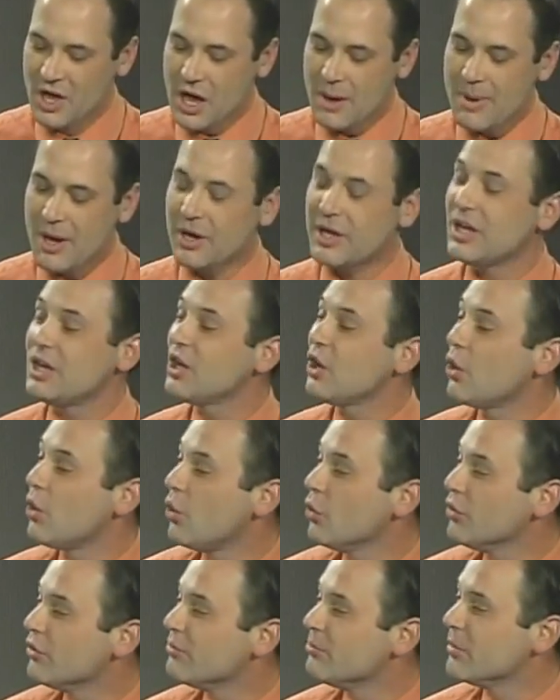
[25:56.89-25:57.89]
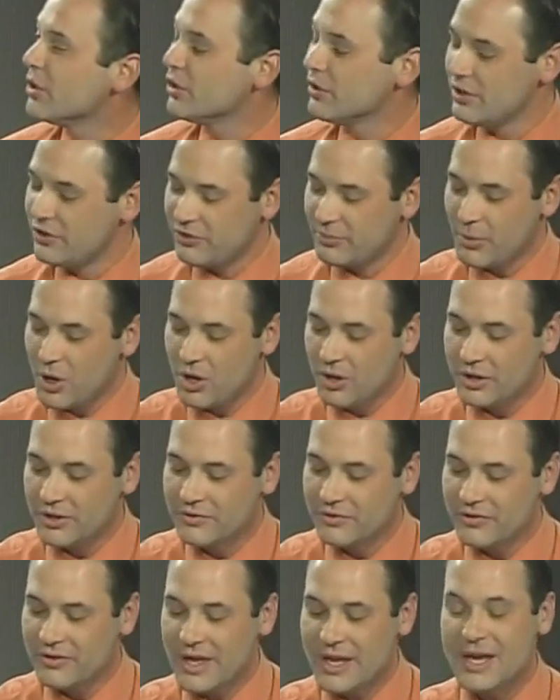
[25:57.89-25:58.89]
about getting a hold of Murray
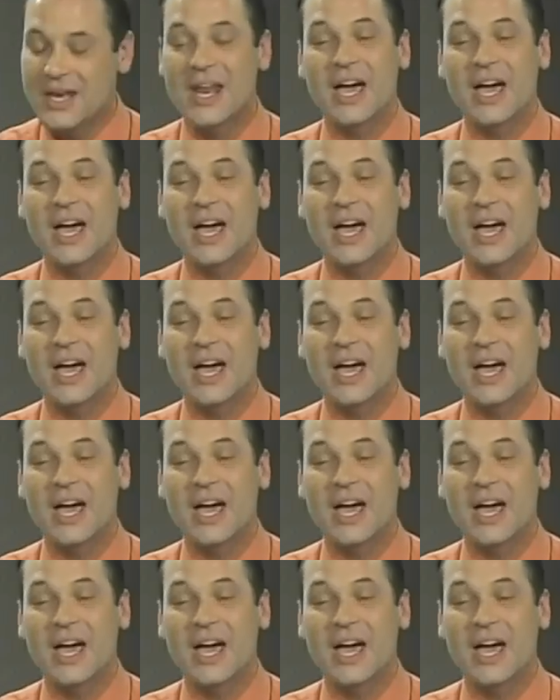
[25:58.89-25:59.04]
Smollins at